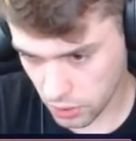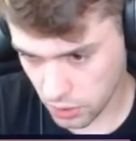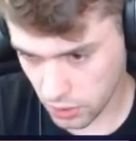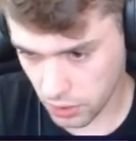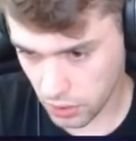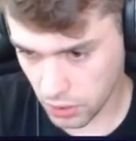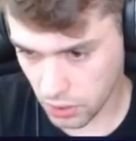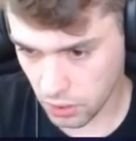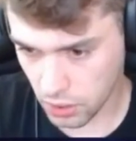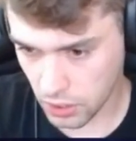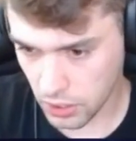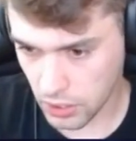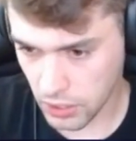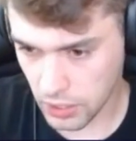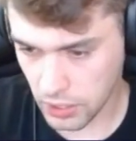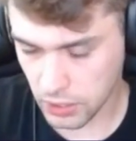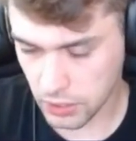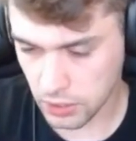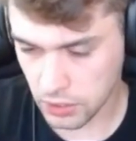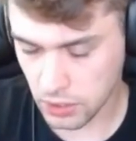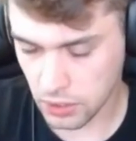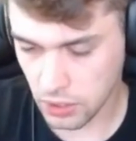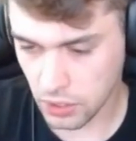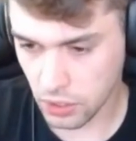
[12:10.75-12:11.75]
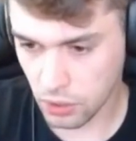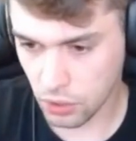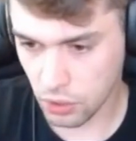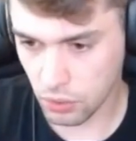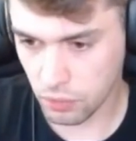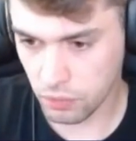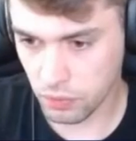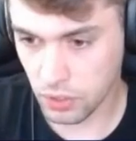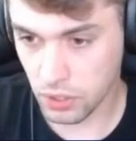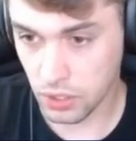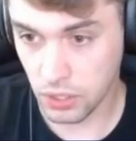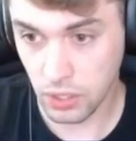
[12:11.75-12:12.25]
here, and I
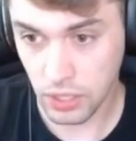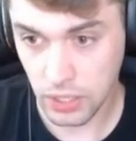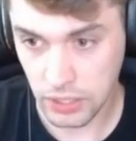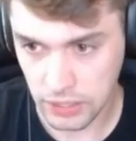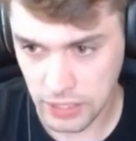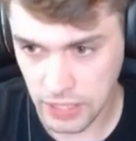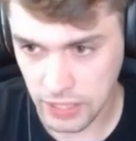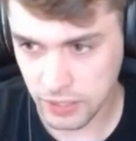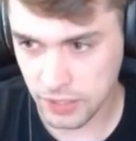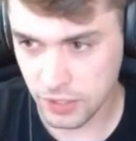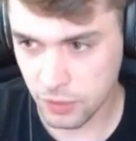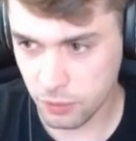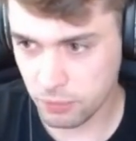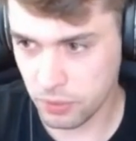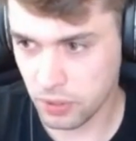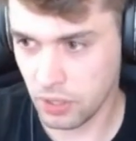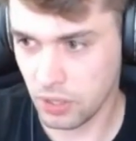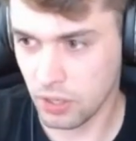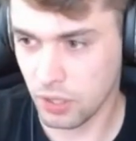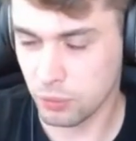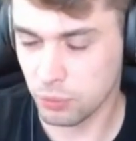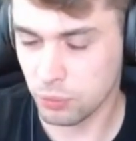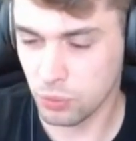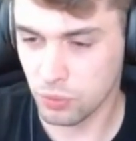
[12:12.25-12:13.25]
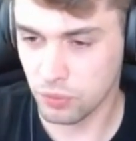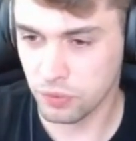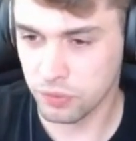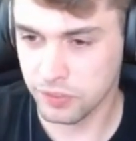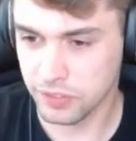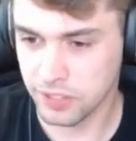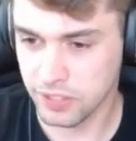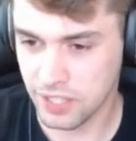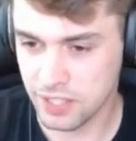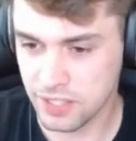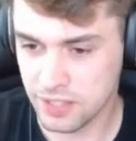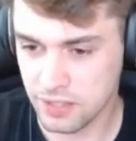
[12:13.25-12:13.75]
cover another brilliant move.
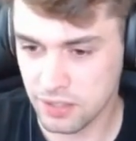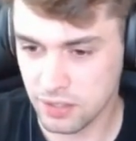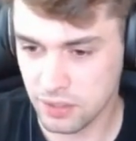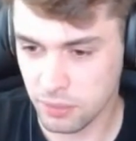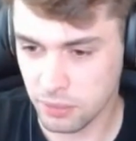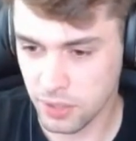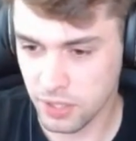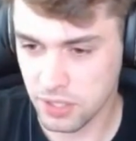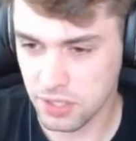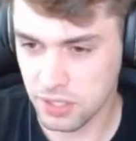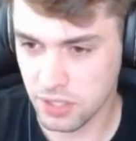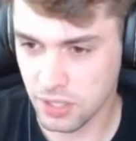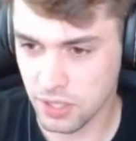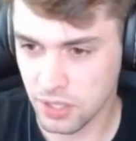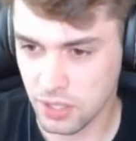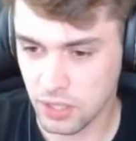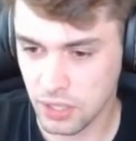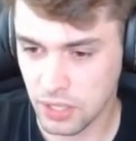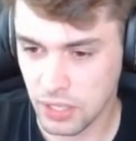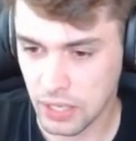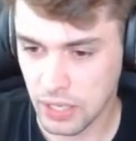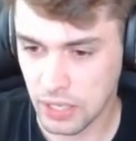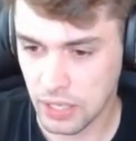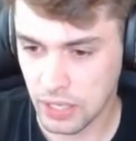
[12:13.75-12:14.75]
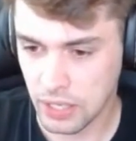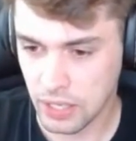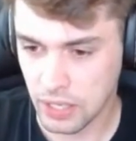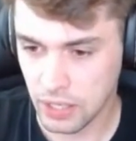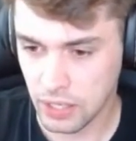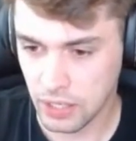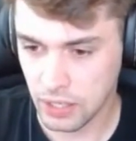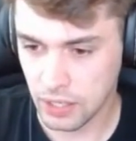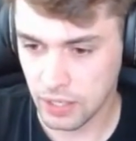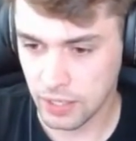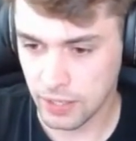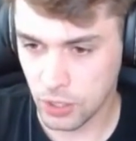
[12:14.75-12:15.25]
That's amazing.
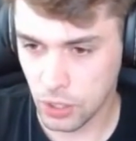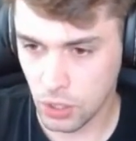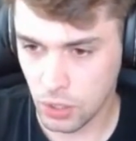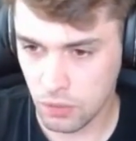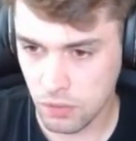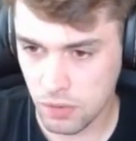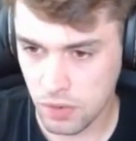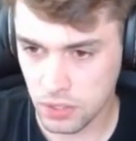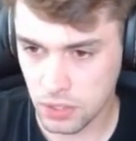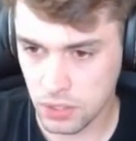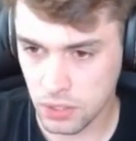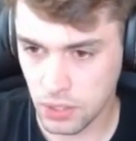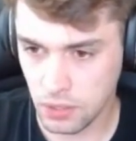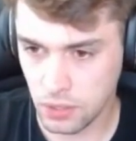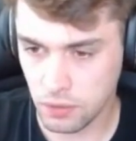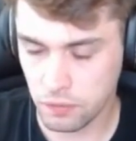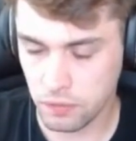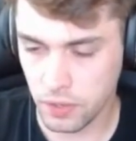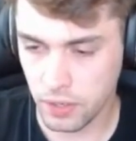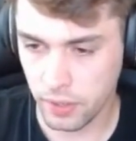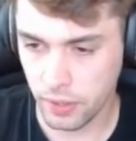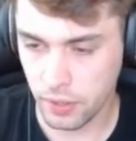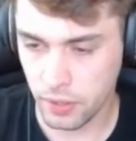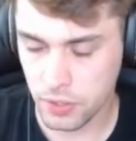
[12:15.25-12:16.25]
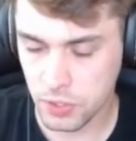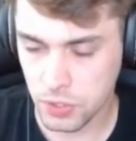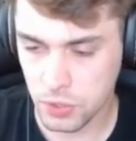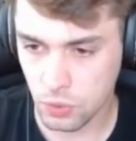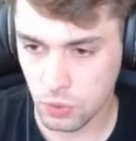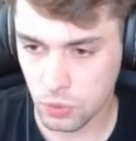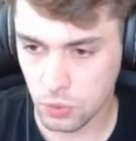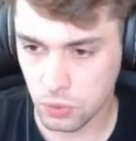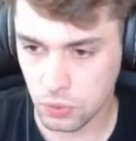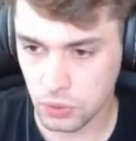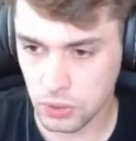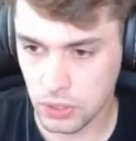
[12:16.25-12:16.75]
Covered d5
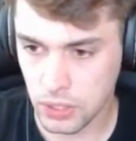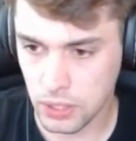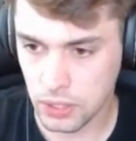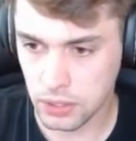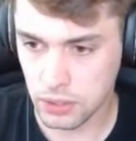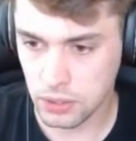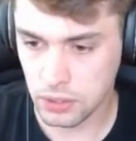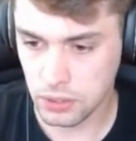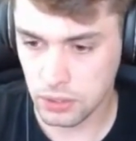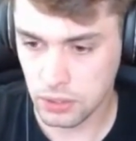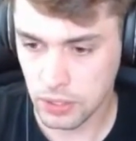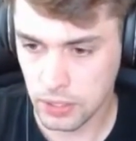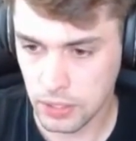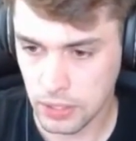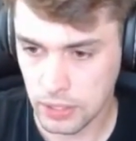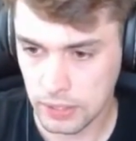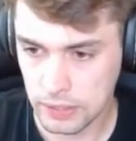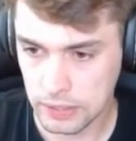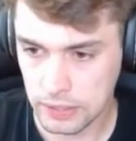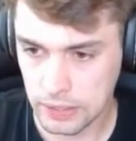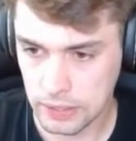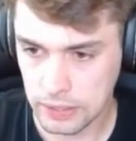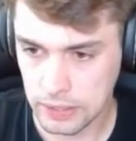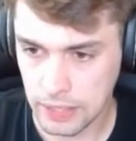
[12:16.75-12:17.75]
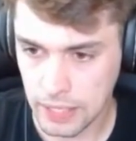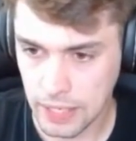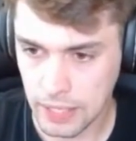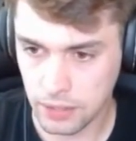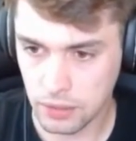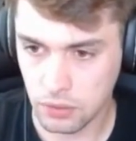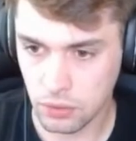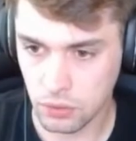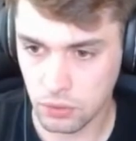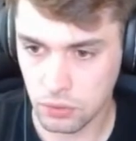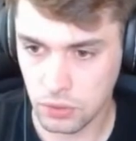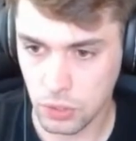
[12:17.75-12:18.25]
so that the
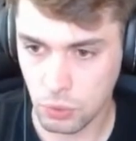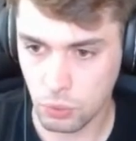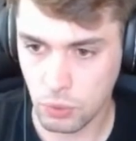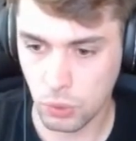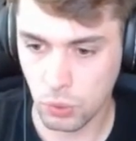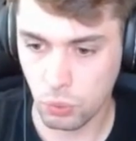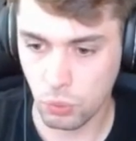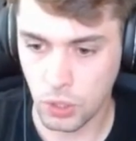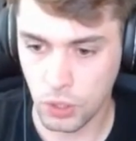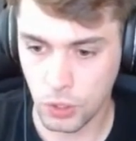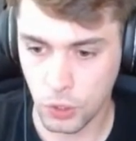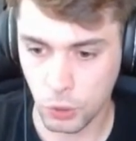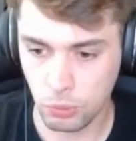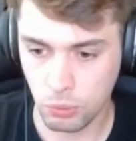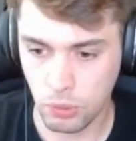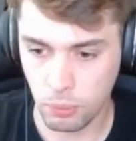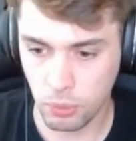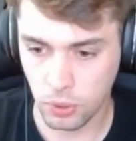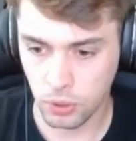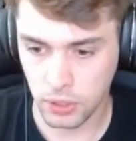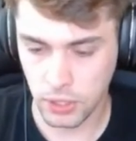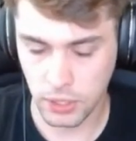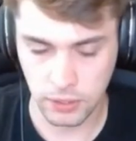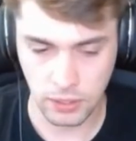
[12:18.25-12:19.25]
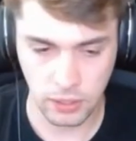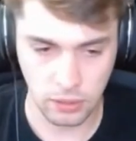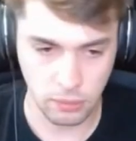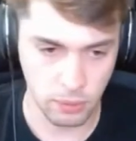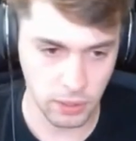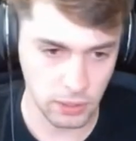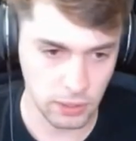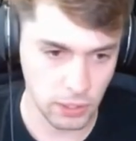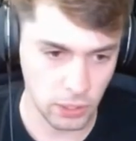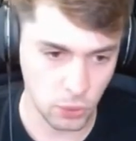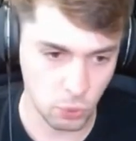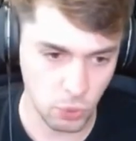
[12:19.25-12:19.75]
knight on d1 will not be protected
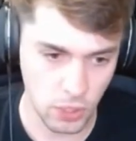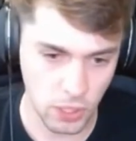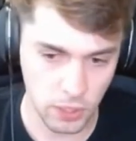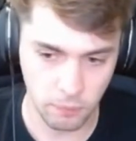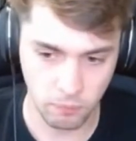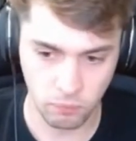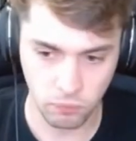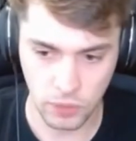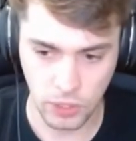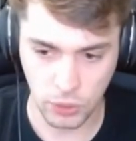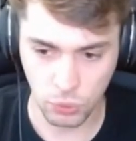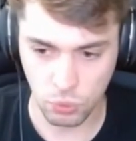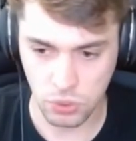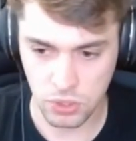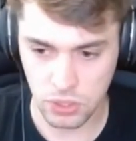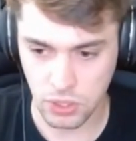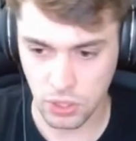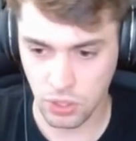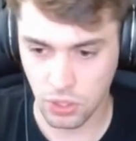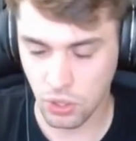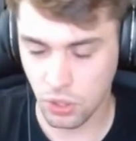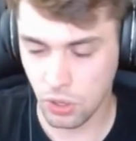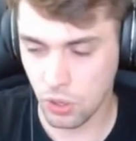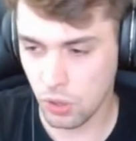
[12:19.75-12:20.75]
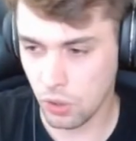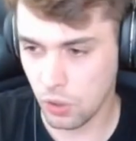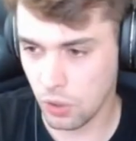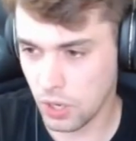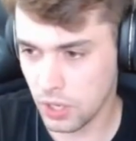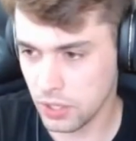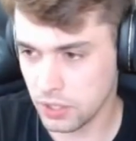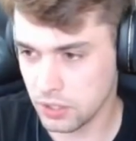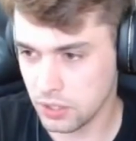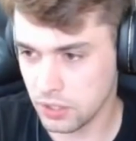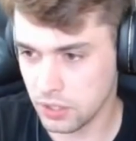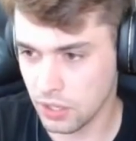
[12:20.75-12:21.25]
by the queen. That was the whole
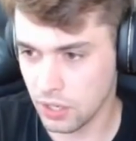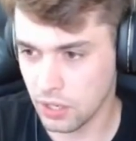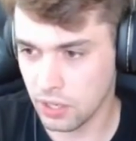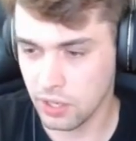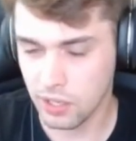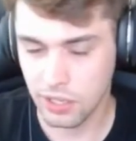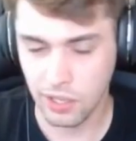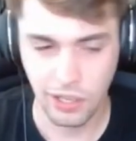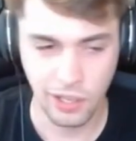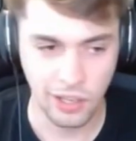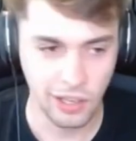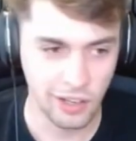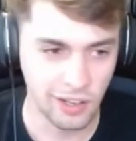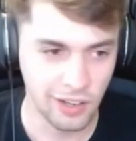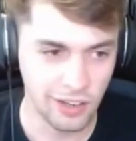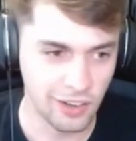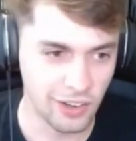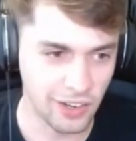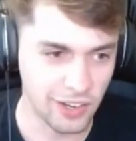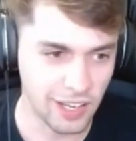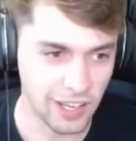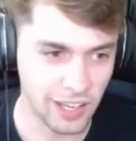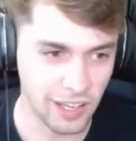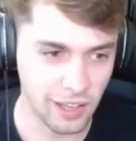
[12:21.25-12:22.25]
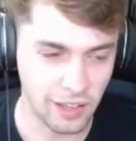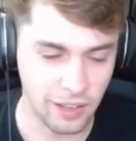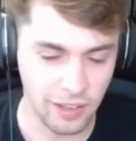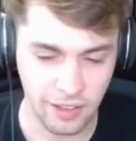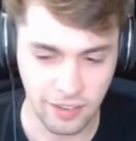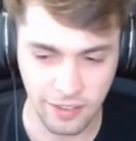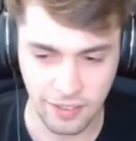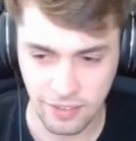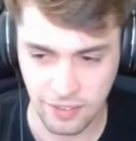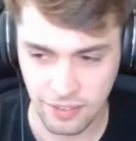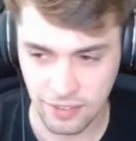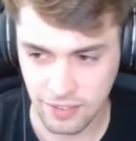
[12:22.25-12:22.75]
idea. Okay,
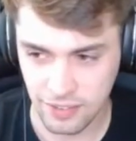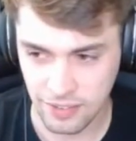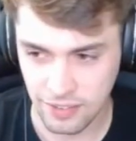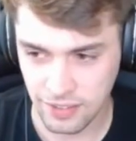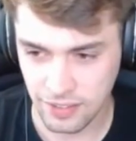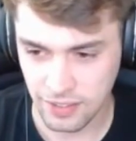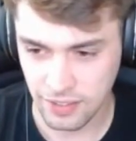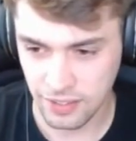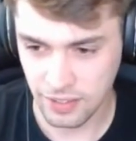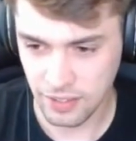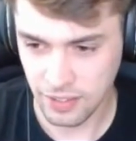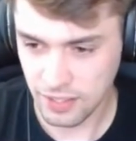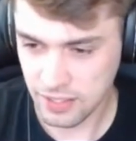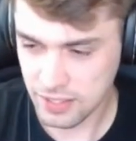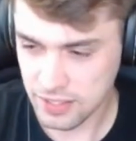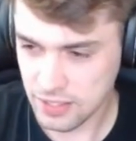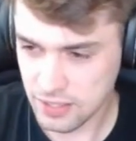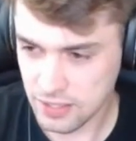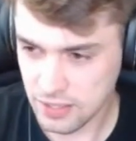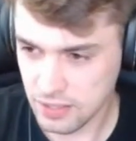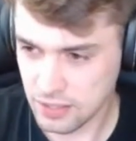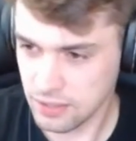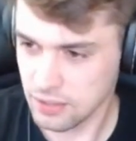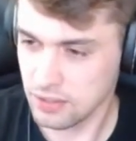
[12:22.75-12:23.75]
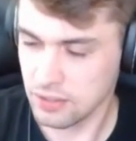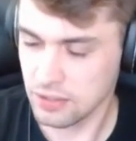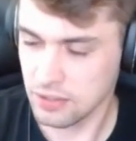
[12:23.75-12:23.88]
let's